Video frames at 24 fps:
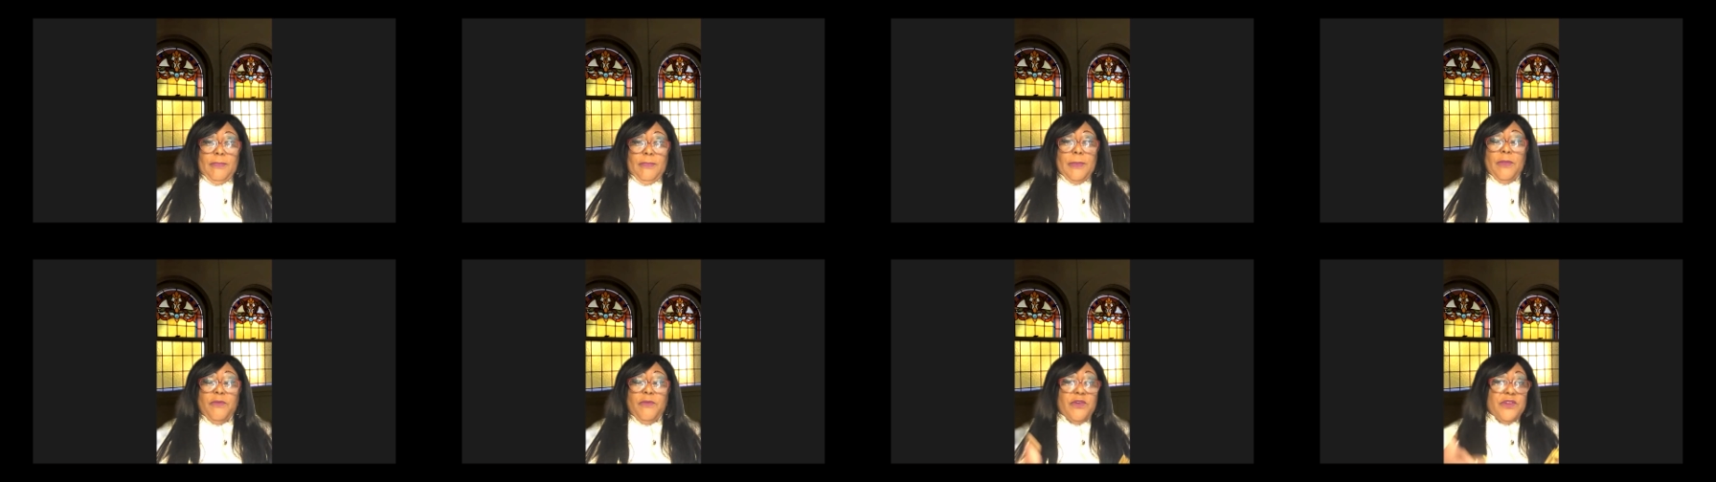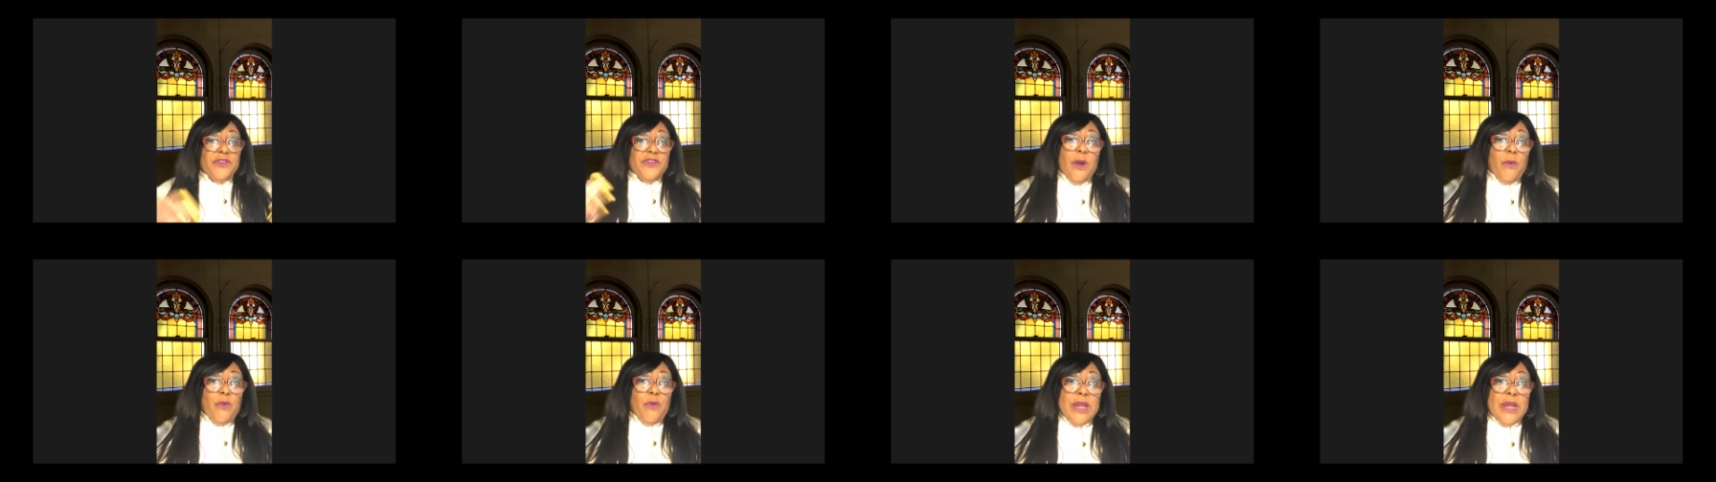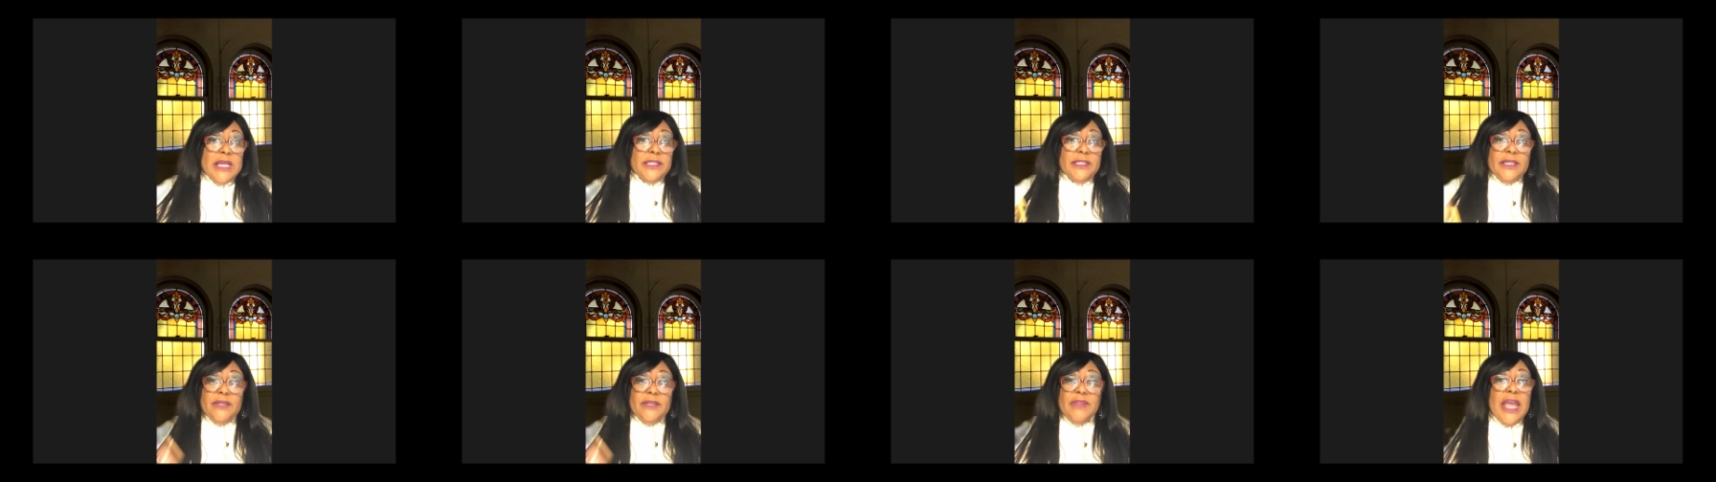For some
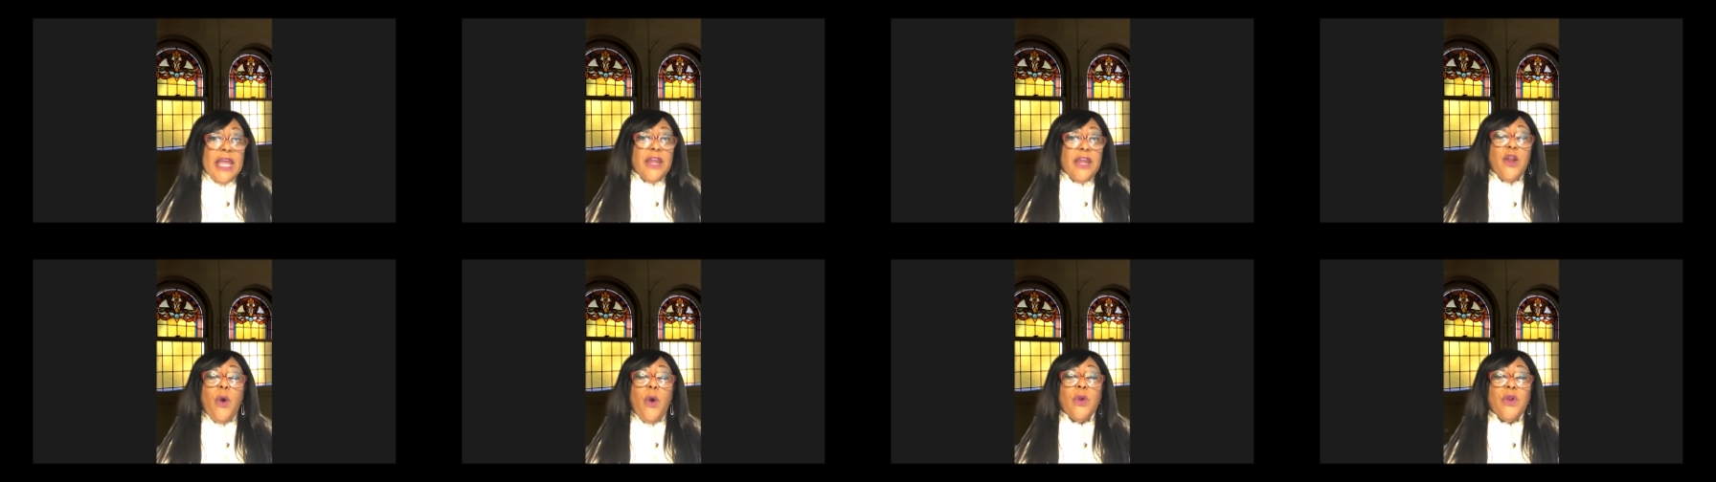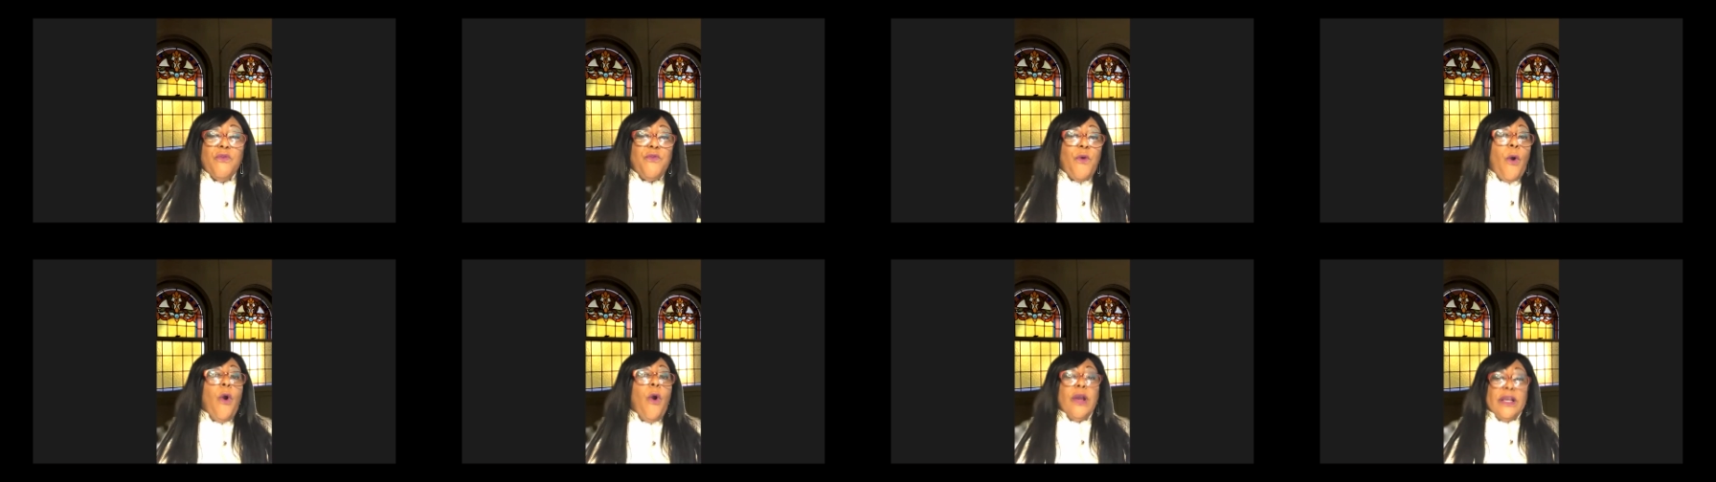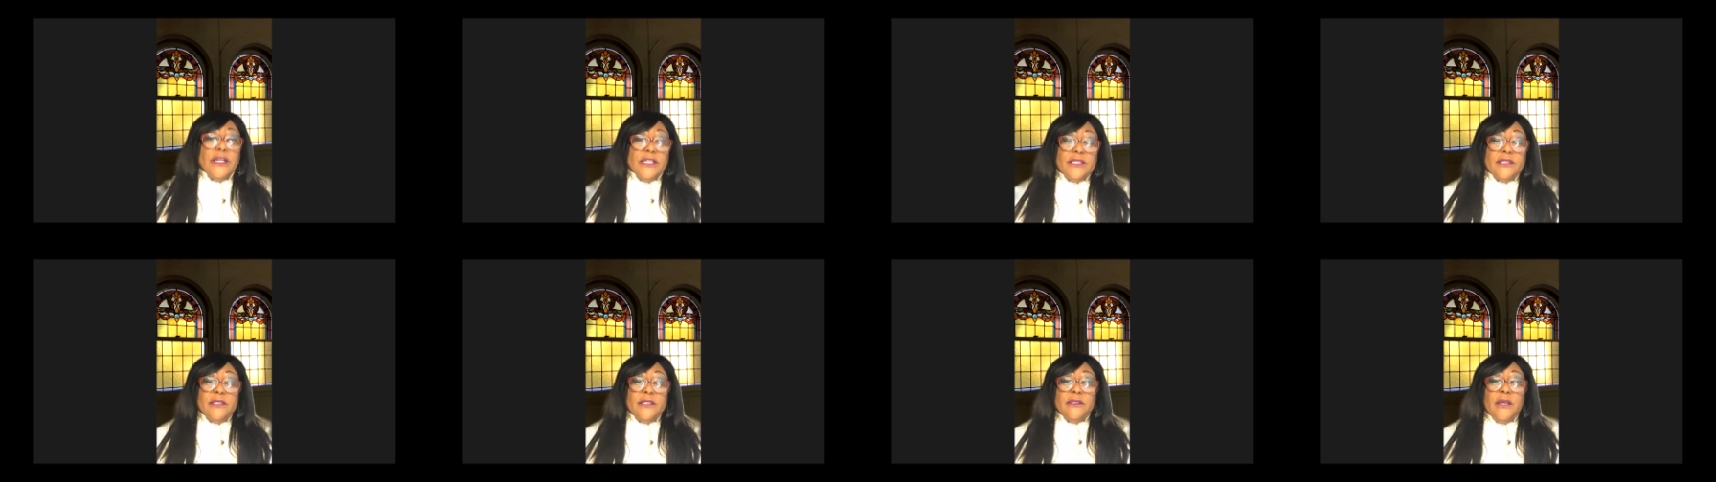reason, they know the
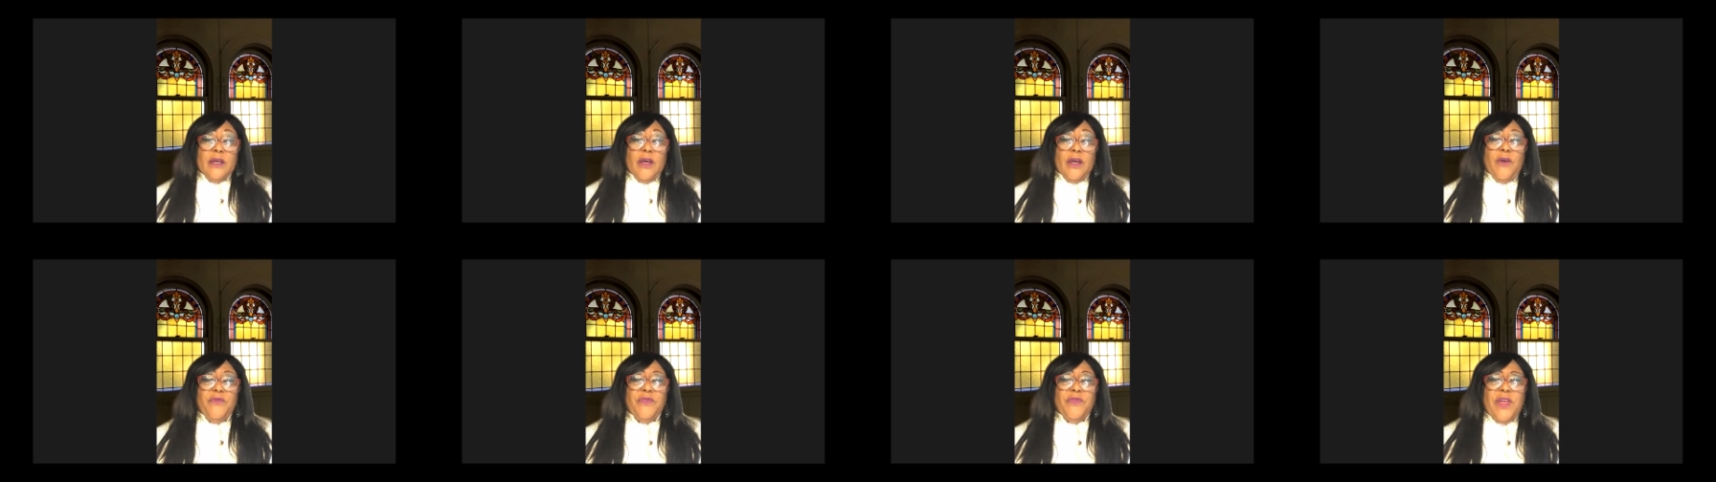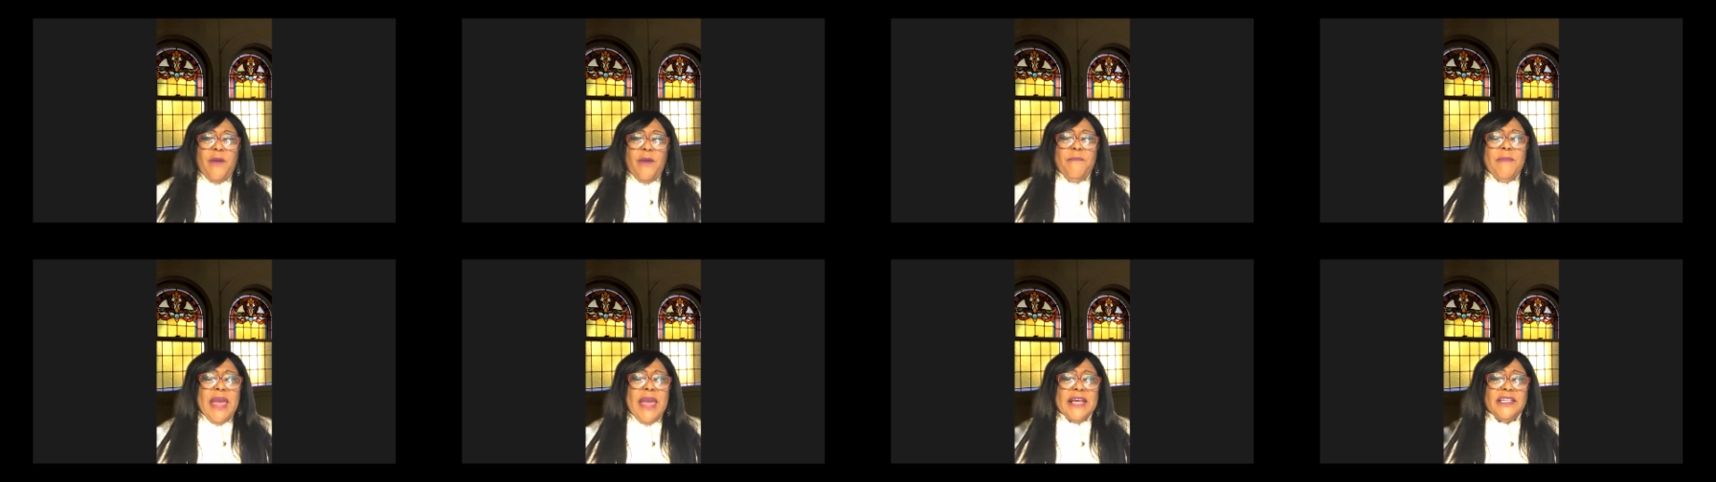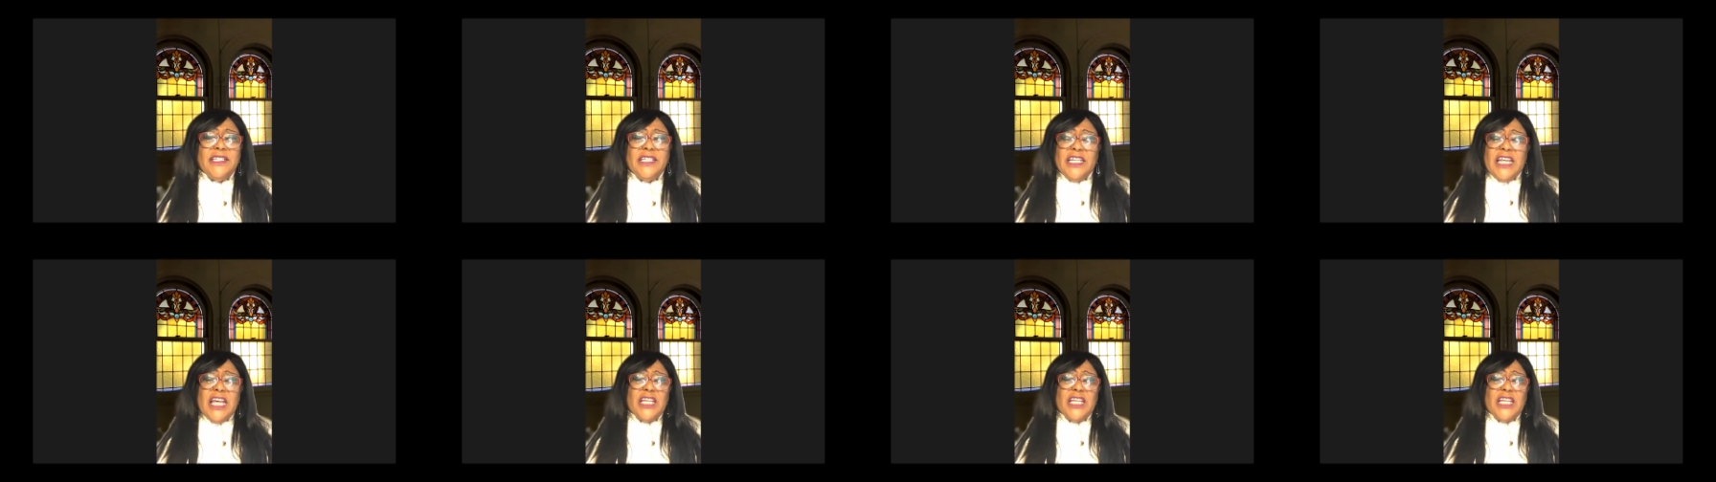voice of their master.